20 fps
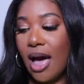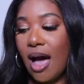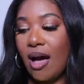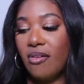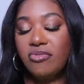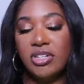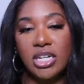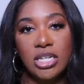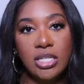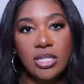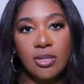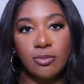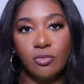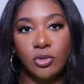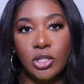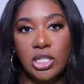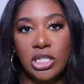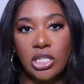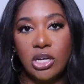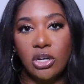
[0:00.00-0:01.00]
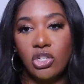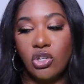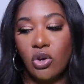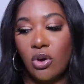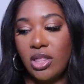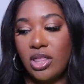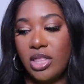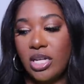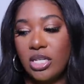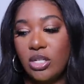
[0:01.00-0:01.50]
I've done some research
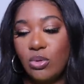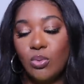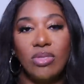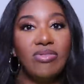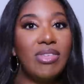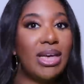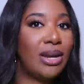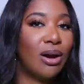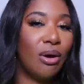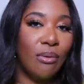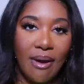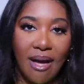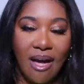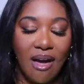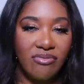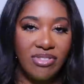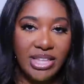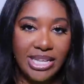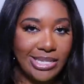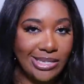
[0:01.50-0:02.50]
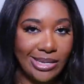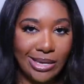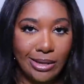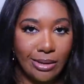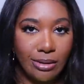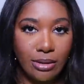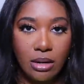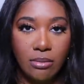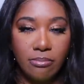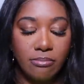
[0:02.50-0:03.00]
on this one. They don't have this
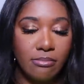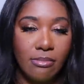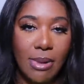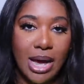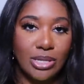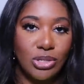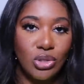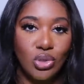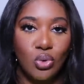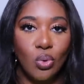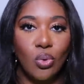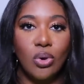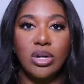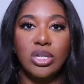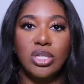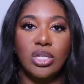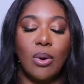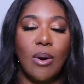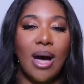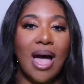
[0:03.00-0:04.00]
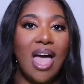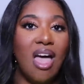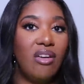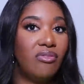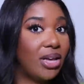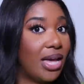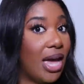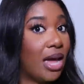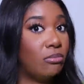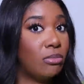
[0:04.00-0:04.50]
in my store, so I
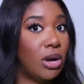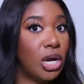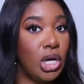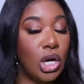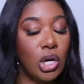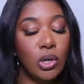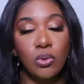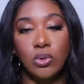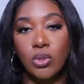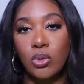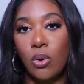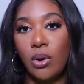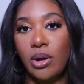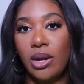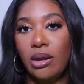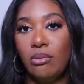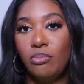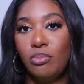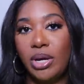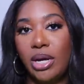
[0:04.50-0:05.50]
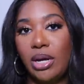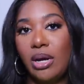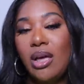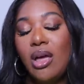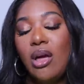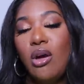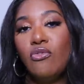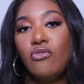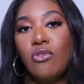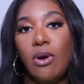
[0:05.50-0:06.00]
haven't gotten my nose on it, but
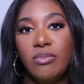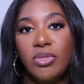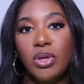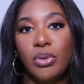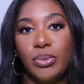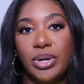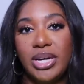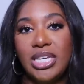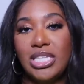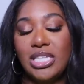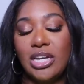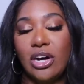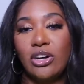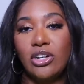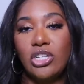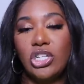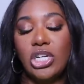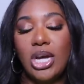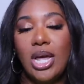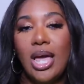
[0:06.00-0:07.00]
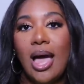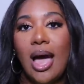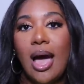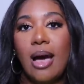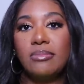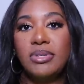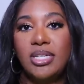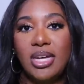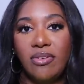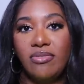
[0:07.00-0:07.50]
from the research,
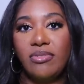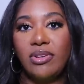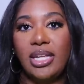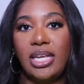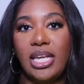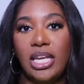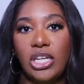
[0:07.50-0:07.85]
I'm definitely